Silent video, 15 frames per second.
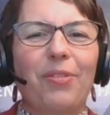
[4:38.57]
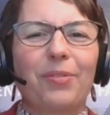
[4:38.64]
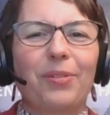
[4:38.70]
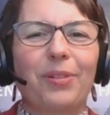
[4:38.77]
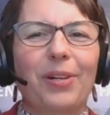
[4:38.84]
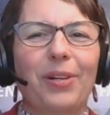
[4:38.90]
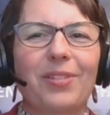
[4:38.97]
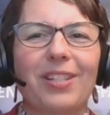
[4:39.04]

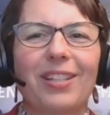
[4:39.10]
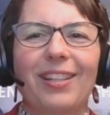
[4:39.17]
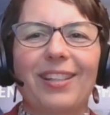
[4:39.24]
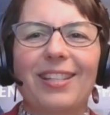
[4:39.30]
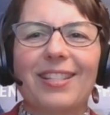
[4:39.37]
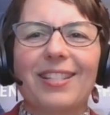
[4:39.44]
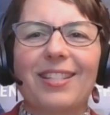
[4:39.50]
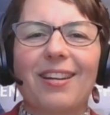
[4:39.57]
throughout
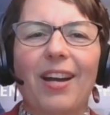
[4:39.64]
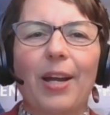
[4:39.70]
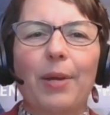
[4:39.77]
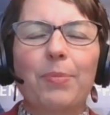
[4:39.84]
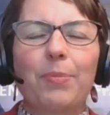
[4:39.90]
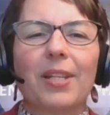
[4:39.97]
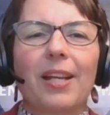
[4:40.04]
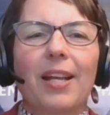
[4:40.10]
these
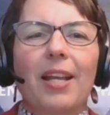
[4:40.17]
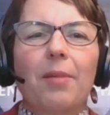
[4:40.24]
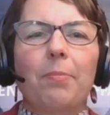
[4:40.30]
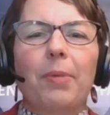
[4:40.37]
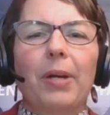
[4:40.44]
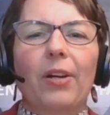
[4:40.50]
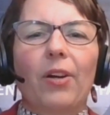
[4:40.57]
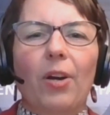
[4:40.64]
times,
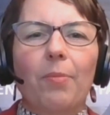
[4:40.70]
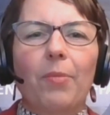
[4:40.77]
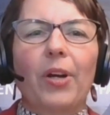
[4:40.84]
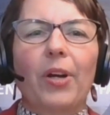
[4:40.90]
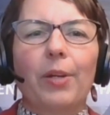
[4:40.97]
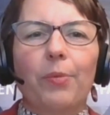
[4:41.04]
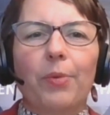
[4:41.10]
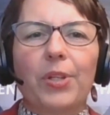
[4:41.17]
but our
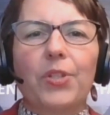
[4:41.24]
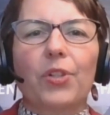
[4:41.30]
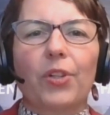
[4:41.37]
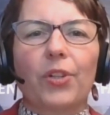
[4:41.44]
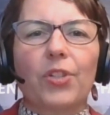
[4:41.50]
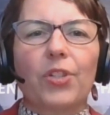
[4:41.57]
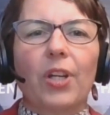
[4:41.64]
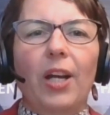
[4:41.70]
market
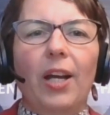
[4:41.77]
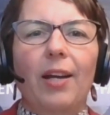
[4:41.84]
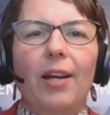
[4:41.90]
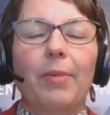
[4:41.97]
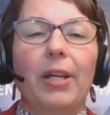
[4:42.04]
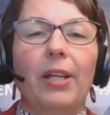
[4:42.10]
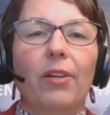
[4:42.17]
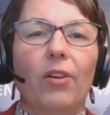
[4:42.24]
research
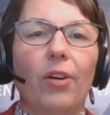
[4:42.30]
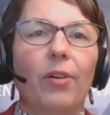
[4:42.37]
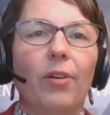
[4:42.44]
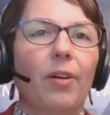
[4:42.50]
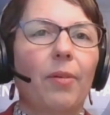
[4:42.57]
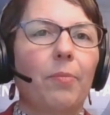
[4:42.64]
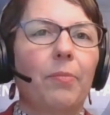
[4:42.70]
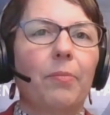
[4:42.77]
and
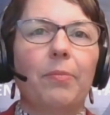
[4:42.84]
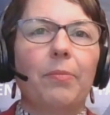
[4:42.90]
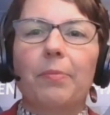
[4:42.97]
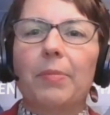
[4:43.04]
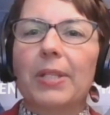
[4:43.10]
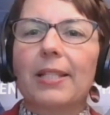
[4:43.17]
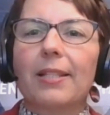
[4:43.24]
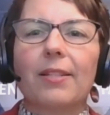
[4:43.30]
our
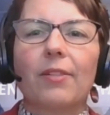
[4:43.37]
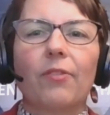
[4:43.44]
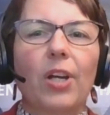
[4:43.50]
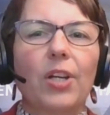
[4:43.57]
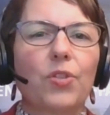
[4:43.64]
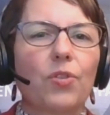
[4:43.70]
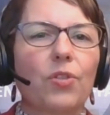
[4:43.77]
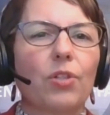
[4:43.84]
business
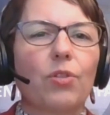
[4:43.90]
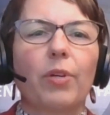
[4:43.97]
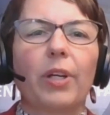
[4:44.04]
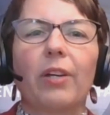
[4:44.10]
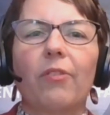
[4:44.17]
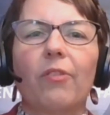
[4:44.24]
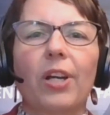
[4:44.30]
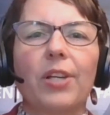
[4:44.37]
advisors and
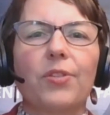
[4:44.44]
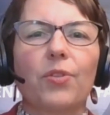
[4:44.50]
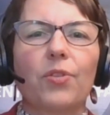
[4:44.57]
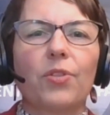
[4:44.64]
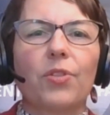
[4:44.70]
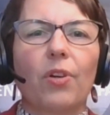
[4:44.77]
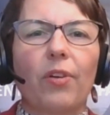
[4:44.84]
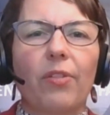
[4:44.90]
trade
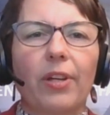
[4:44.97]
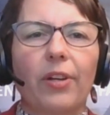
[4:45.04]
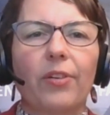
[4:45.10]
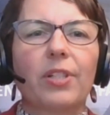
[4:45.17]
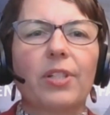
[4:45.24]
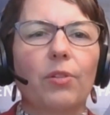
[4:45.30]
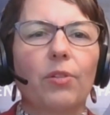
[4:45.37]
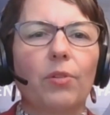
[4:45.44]
advisors are
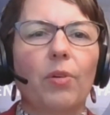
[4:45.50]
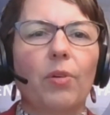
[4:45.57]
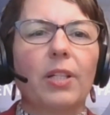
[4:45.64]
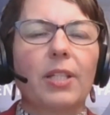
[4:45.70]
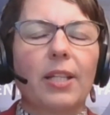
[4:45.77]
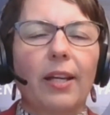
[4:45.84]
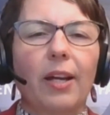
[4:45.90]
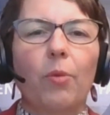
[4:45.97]
there to
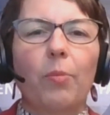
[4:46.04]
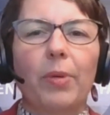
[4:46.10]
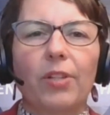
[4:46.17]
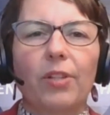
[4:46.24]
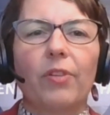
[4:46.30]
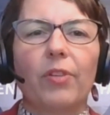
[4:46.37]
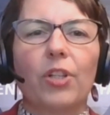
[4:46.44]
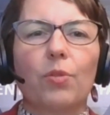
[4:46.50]
help
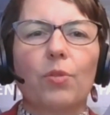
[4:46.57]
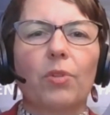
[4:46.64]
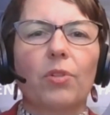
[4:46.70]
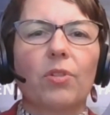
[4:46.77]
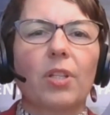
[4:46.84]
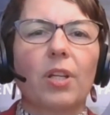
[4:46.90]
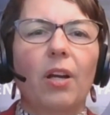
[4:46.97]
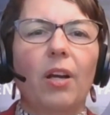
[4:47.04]

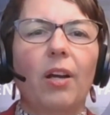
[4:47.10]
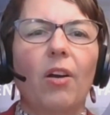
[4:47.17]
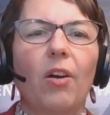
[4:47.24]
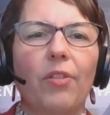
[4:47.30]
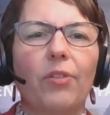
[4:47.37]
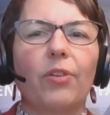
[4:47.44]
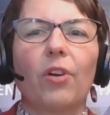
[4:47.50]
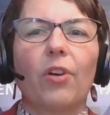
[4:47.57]
individuals
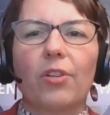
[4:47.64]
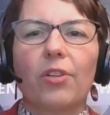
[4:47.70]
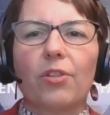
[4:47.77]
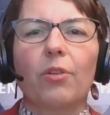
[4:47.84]
on their